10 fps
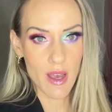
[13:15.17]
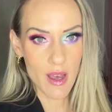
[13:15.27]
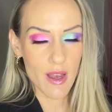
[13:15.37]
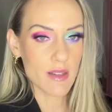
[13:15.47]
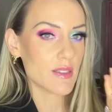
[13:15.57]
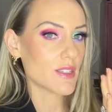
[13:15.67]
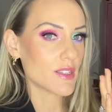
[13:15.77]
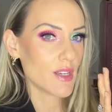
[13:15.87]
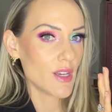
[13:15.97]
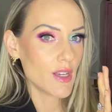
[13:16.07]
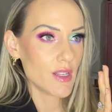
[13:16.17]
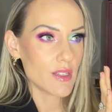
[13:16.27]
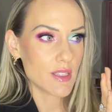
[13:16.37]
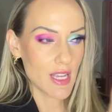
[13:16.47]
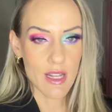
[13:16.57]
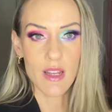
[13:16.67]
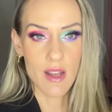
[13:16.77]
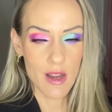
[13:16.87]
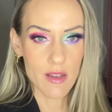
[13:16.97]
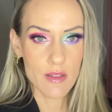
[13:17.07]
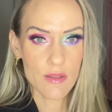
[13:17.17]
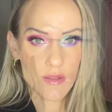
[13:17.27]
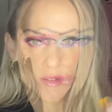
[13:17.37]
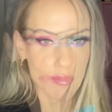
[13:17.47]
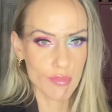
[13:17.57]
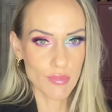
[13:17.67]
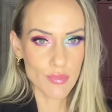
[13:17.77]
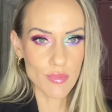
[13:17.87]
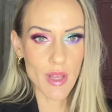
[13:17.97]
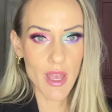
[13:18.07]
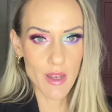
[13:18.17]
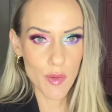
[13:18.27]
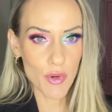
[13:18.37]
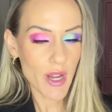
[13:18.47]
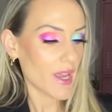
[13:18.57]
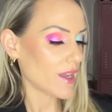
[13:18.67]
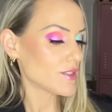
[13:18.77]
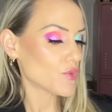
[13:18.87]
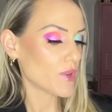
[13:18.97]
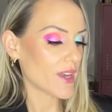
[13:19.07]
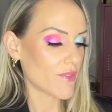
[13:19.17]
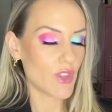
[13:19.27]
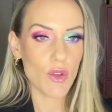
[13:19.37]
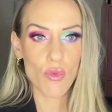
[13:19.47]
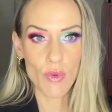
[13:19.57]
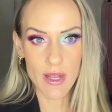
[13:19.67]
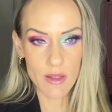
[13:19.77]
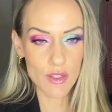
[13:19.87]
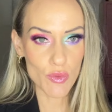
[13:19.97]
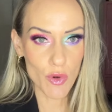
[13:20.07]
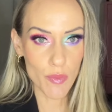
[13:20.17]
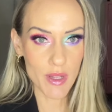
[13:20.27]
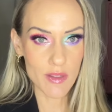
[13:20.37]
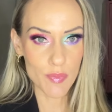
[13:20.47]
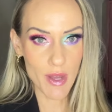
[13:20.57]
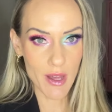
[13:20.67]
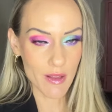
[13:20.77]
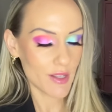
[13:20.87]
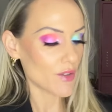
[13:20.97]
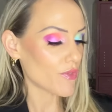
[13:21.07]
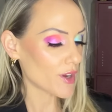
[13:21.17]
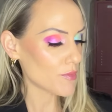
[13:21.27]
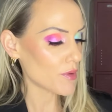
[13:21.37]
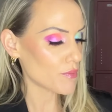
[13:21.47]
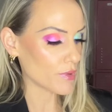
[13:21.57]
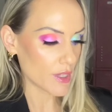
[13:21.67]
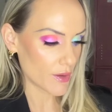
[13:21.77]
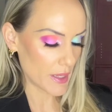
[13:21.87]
at 10 and 9. At number 8, we have the Reckless Romance palette from Beauty